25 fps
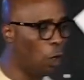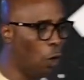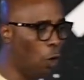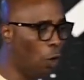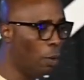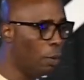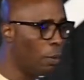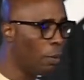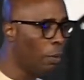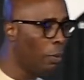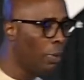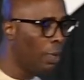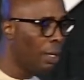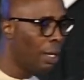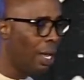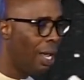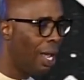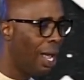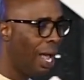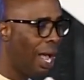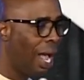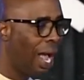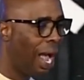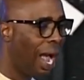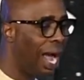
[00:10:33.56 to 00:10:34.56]
ago.
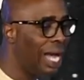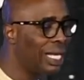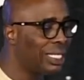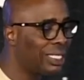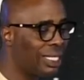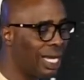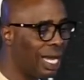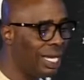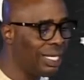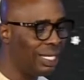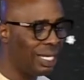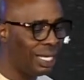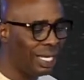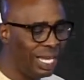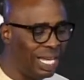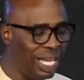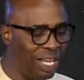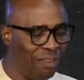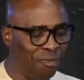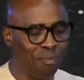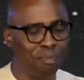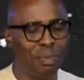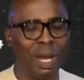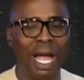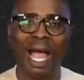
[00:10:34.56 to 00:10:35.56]
I said,
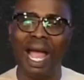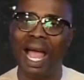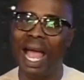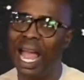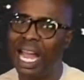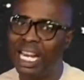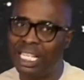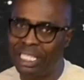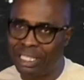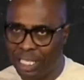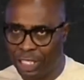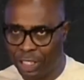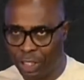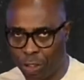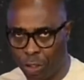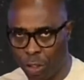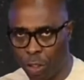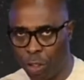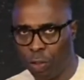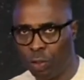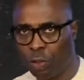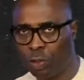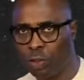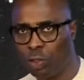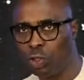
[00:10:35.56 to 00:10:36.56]
if my
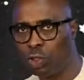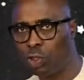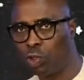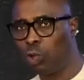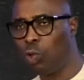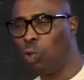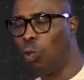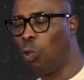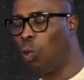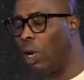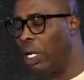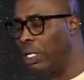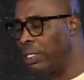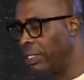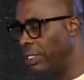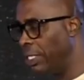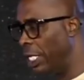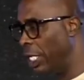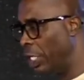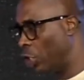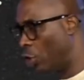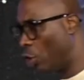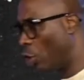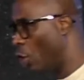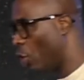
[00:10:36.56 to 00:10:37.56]
attitude towards
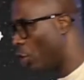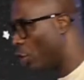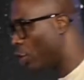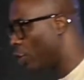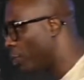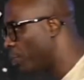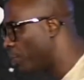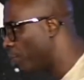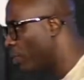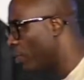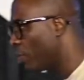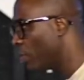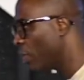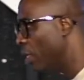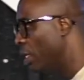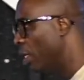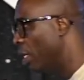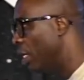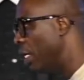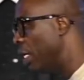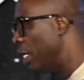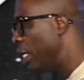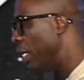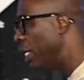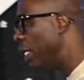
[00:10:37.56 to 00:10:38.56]
the church
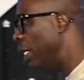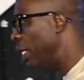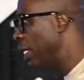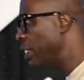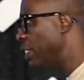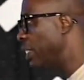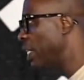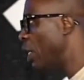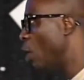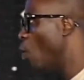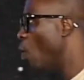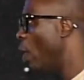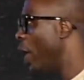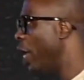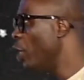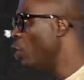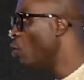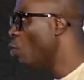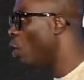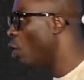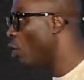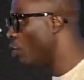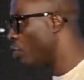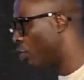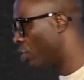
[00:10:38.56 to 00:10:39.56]
is the way
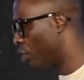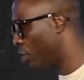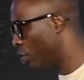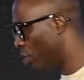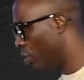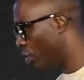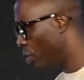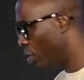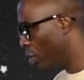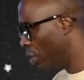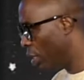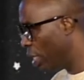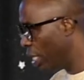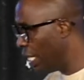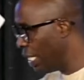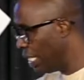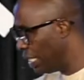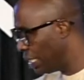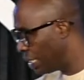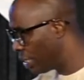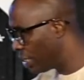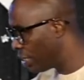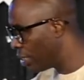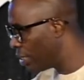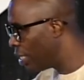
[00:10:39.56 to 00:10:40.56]
yours
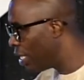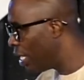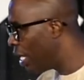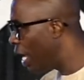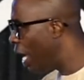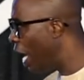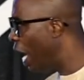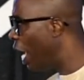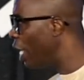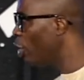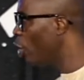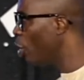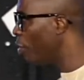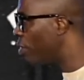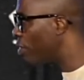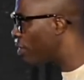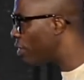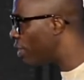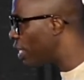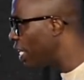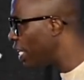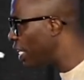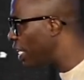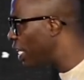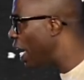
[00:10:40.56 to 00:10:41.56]
is, I don't
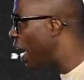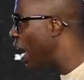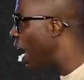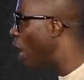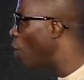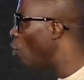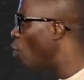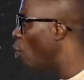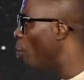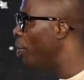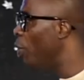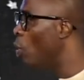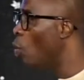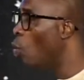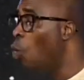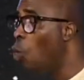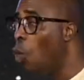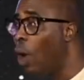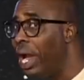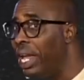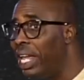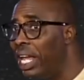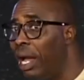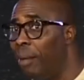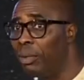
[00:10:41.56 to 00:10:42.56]
think I will be
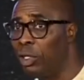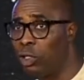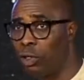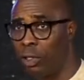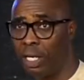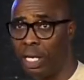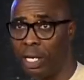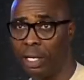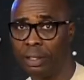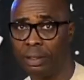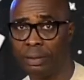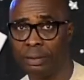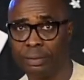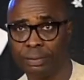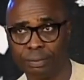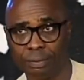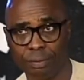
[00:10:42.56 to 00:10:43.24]
who I am today.